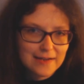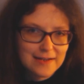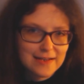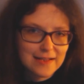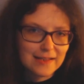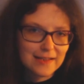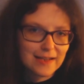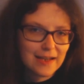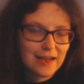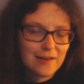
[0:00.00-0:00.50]

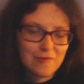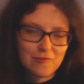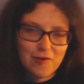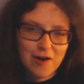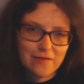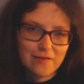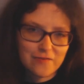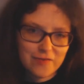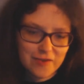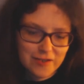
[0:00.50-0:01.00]
angular
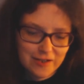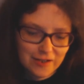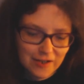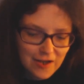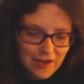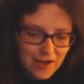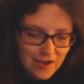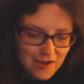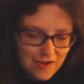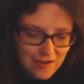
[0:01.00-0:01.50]
rather
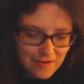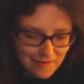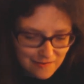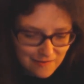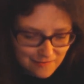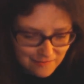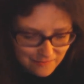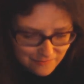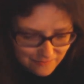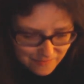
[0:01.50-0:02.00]
than
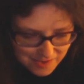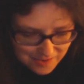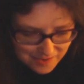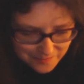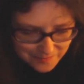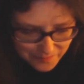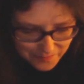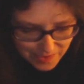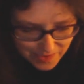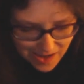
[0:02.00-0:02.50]
curved.
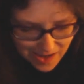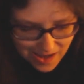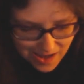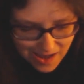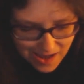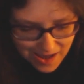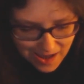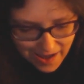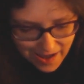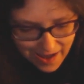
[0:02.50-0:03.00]

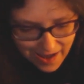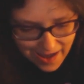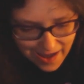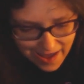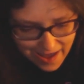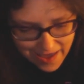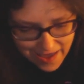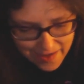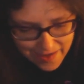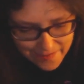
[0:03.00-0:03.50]

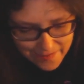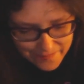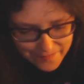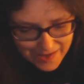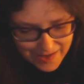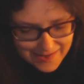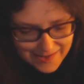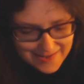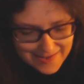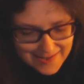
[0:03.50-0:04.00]

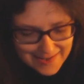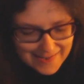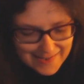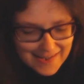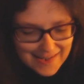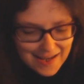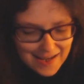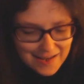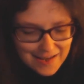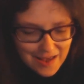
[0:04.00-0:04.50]
And
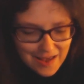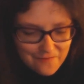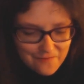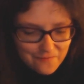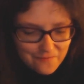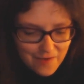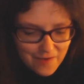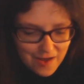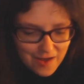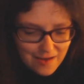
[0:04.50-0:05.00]
she said,
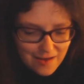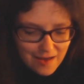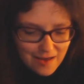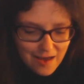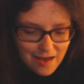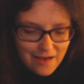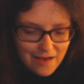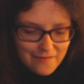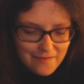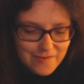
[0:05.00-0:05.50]

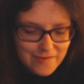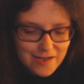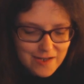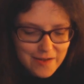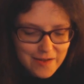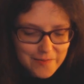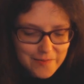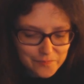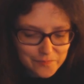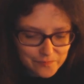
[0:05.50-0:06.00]

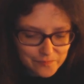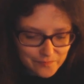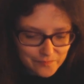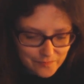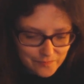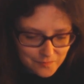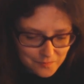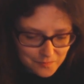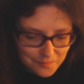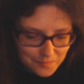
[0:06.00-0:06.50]
after
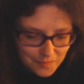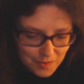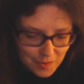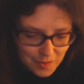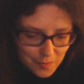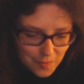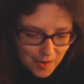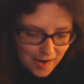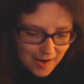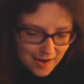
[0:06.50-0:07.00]

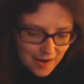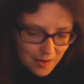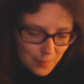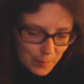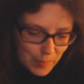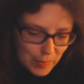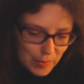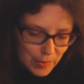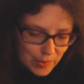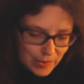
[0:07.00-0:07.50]

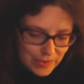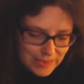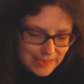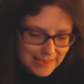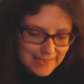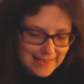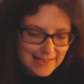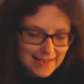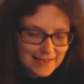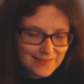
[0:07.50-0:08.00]
quite a
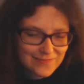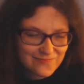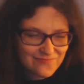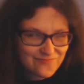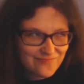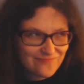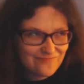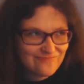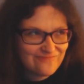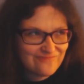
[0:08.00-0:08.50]
pause, she said,